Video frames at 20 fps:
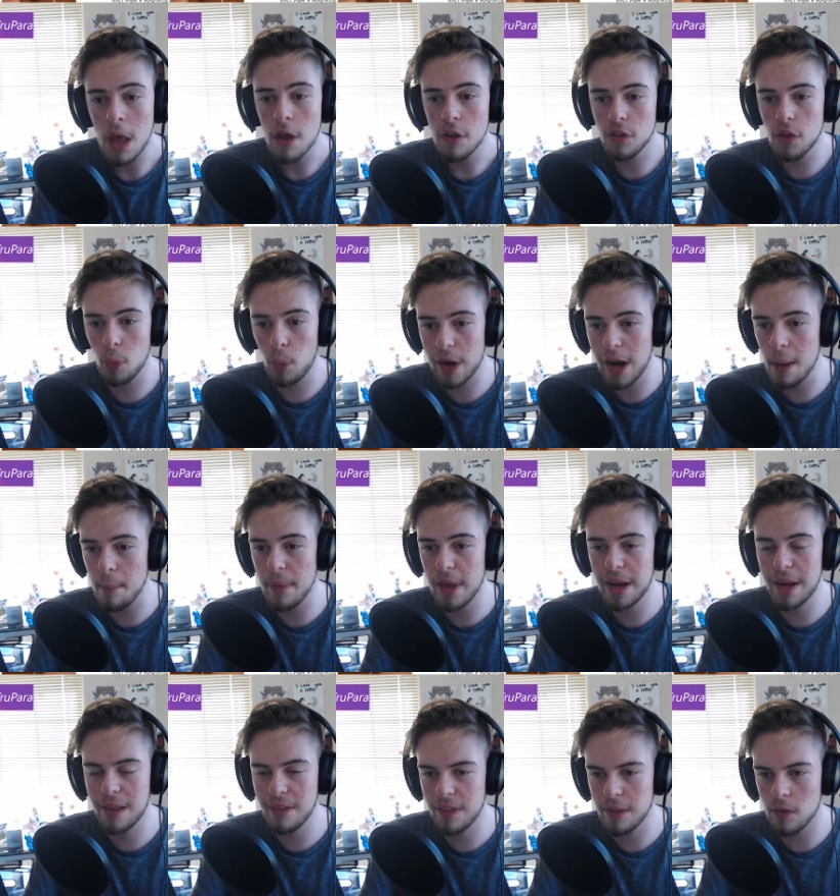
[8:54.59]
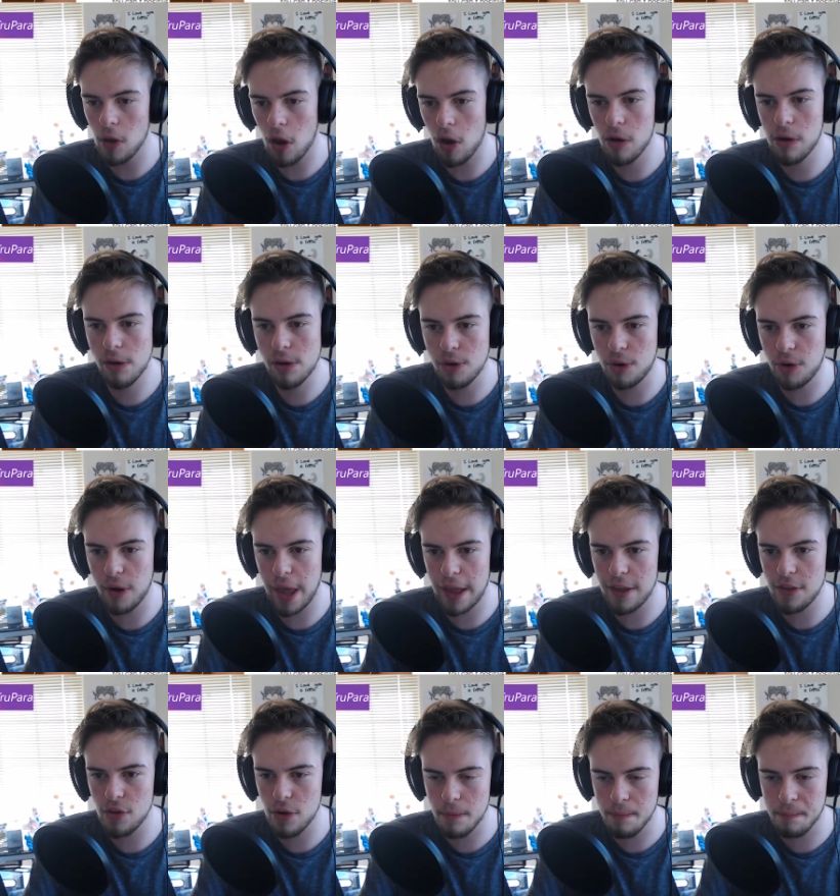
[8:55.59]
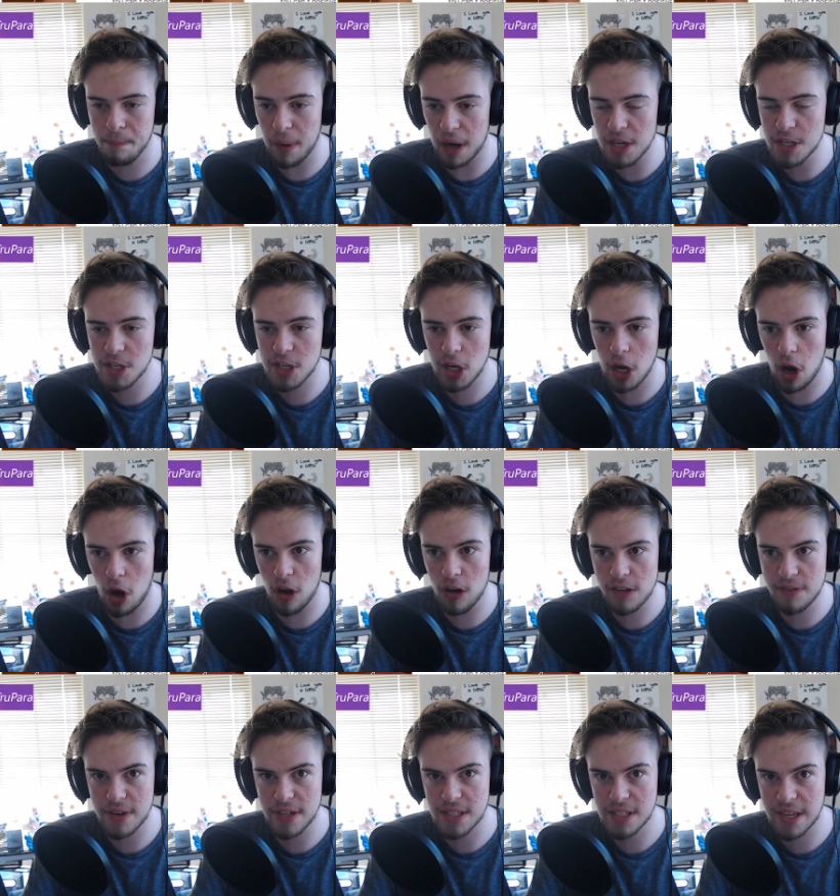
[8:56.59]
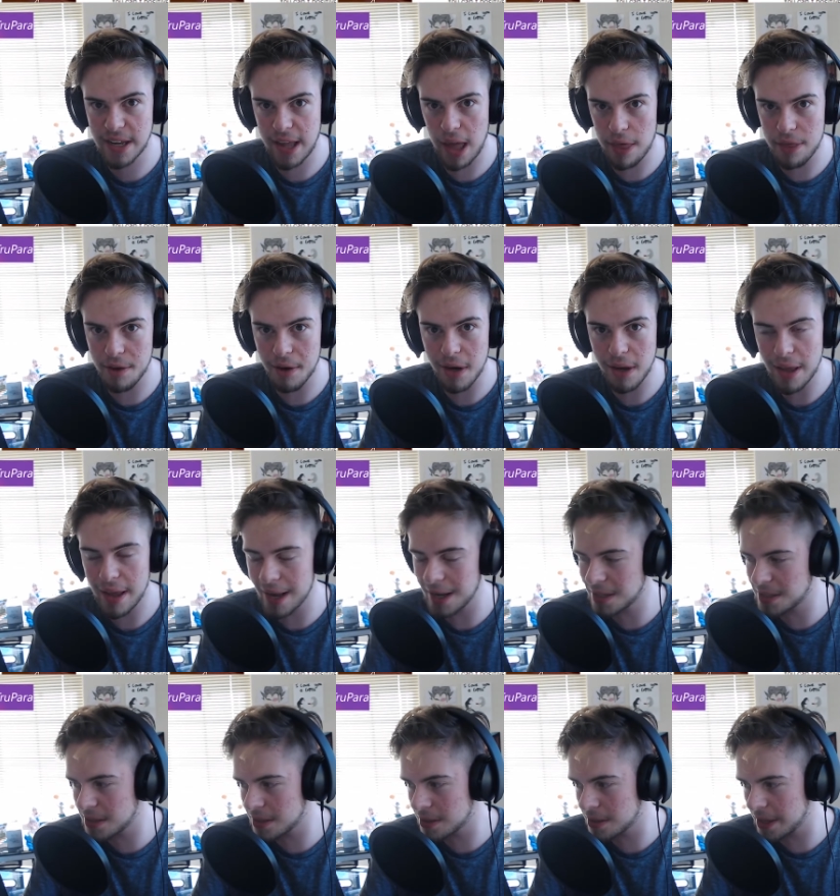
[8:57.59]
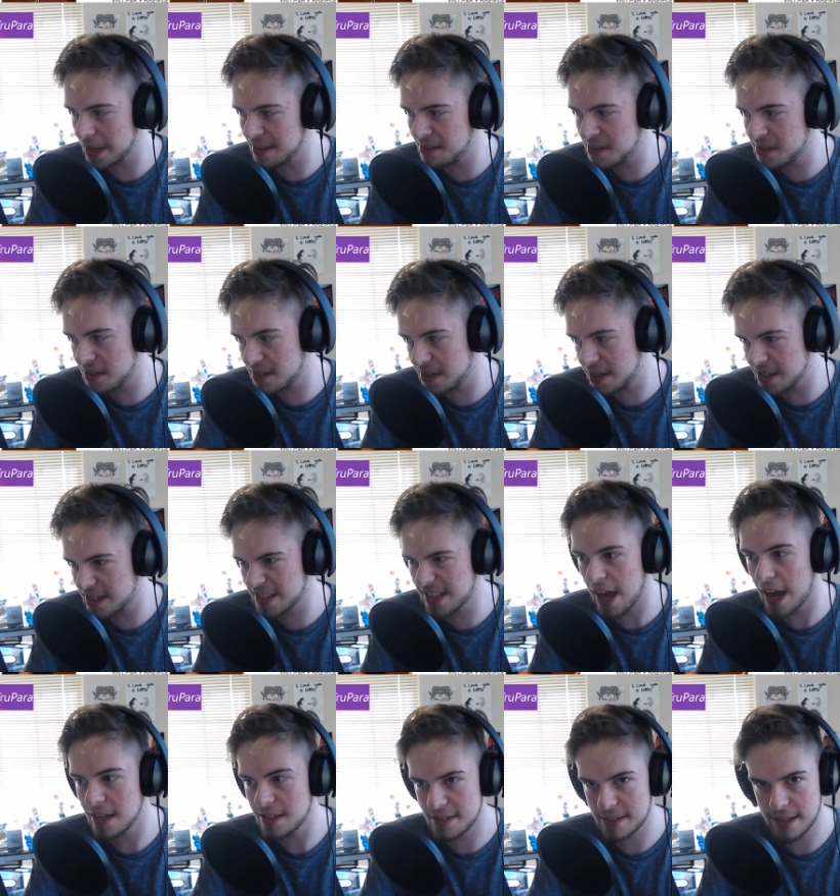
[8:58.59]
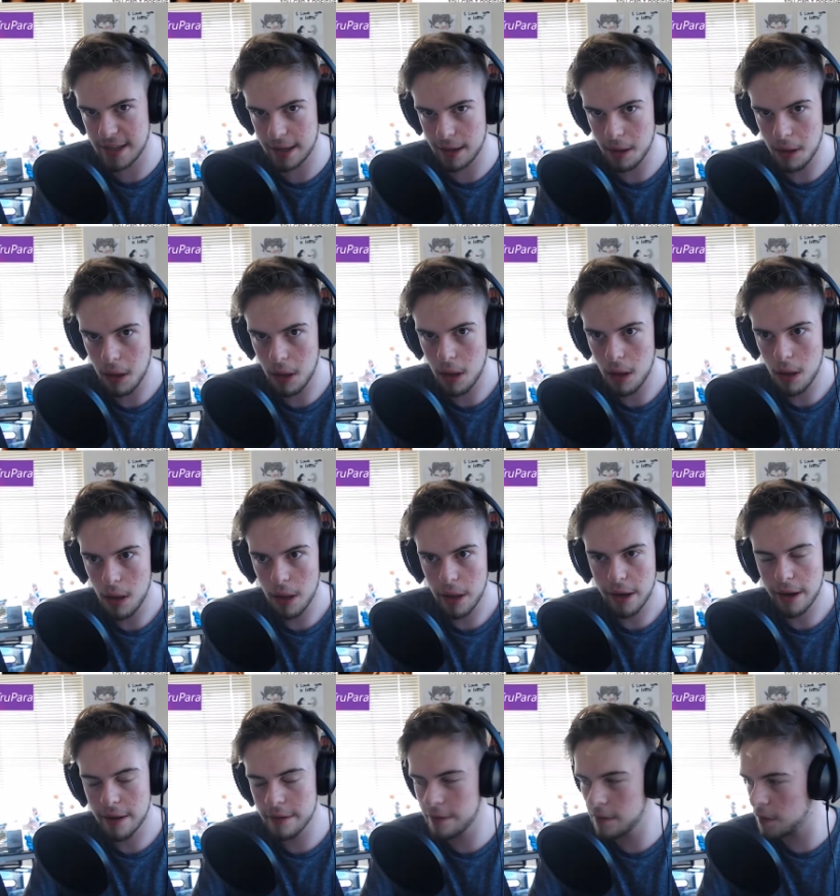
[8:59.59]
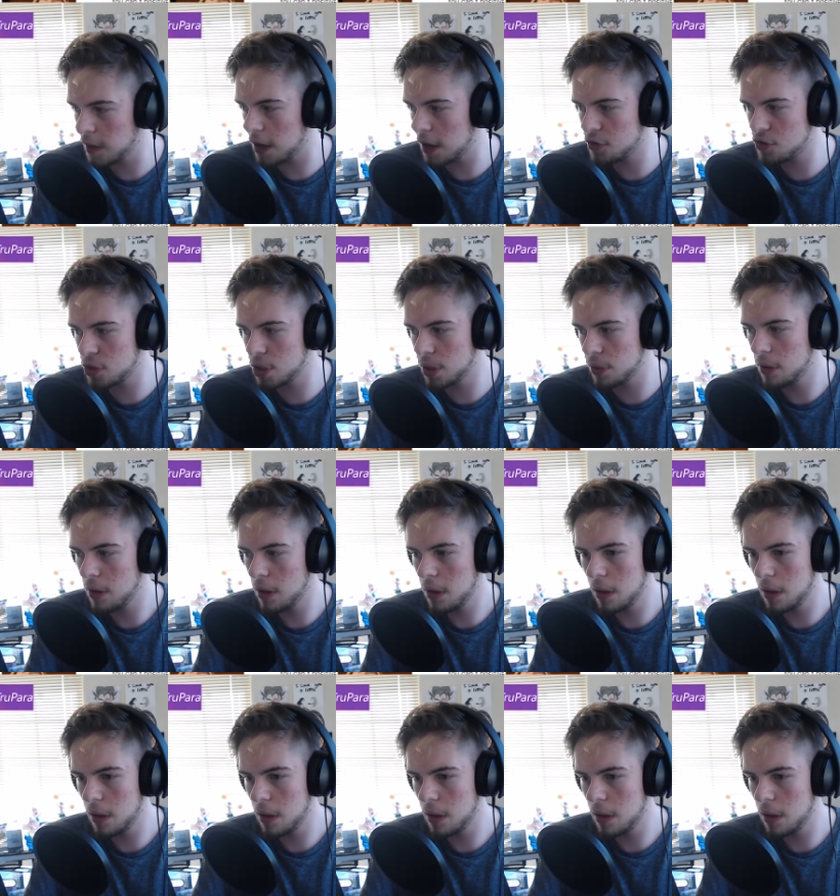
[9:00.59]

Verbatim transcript: So when I'm reading this article and you're bunching all of us together, it's disgusting because it's not true.